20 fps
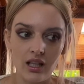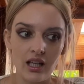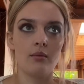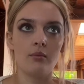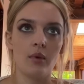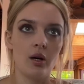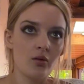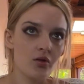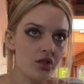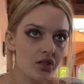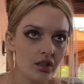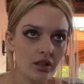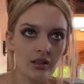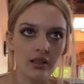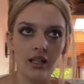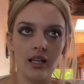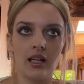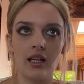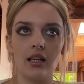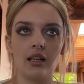
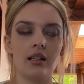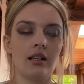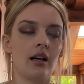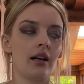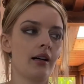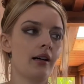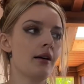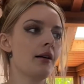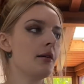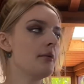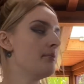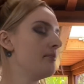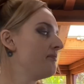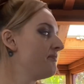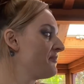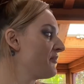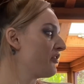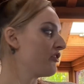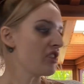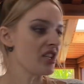emotionally,
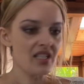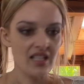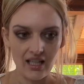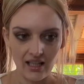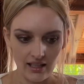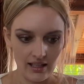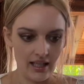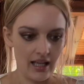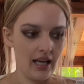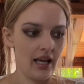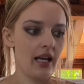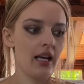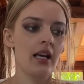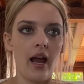physically.